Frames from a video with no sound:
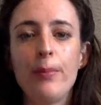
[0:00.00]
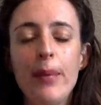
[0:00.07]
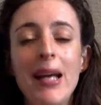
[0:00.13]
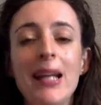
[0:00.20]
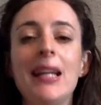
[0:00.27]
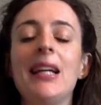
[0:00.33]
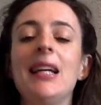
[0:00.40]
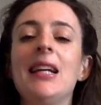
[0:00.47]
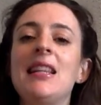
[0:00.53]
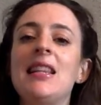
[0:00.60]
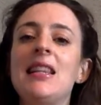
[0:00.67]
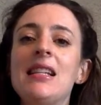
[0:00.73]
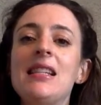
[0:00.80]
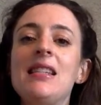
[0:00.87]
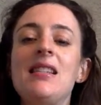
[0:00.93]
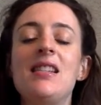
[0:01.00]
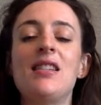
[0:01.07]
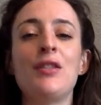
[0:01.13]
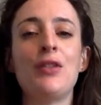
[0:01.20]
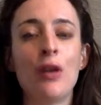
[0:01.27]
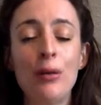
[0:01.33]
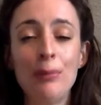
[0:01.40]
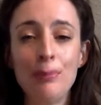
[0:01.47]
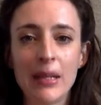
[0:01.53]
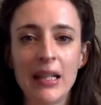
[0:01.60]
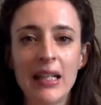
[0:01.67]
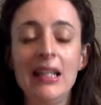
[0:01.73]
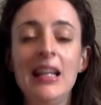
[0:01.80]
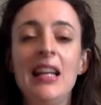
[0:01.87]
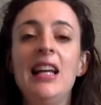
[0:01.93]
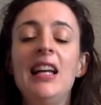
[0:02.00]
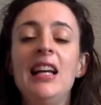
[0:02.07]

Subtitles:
badly. And this is not me.